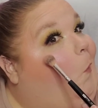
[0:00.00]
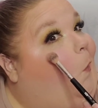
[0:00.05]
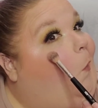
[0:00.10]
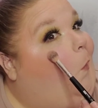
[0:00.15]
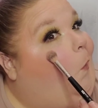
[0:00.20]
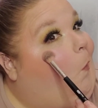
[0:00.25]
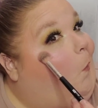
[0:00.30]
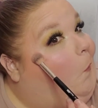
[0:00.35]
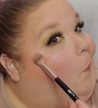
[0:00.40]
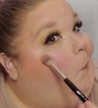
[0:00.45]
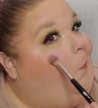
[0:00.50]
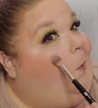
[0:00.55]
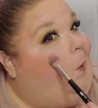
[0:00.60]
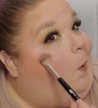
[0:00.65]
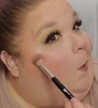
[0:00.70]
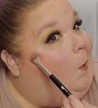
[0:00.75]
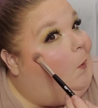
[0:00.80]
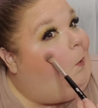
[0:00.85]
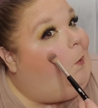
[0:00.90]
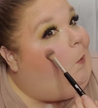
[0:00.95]

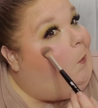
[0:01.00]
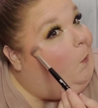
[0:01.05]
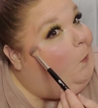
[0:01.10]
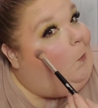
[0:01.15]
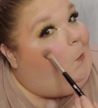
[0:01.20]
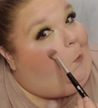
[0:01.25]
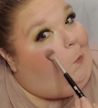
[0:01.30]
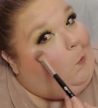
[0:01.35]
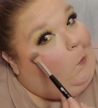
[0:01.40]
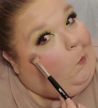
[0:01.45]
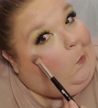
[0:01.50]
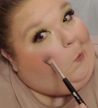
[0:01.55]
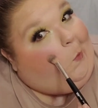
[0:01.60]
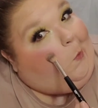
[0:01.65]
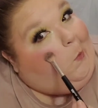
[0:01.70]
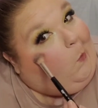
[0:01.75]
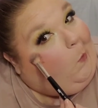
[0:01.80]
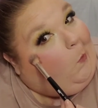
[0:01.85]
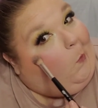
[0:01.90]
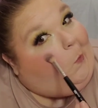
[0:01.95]
red
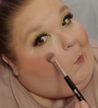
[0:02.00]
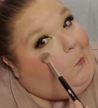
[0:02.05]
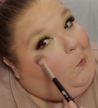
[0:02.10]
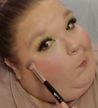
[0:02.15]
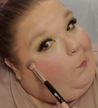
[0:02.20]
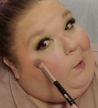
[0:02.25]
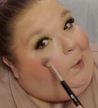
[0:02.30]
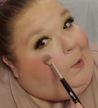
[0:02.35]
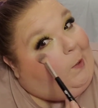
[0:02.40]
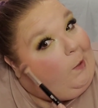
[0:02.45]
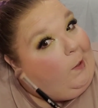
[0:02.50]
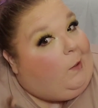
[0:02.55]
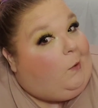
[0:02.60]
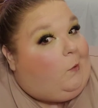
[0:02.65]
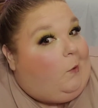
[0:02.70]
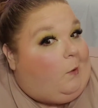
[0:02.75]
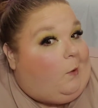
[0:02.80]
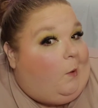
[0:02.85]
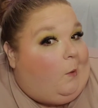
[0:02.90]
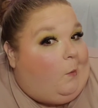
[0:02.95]
or pink like a...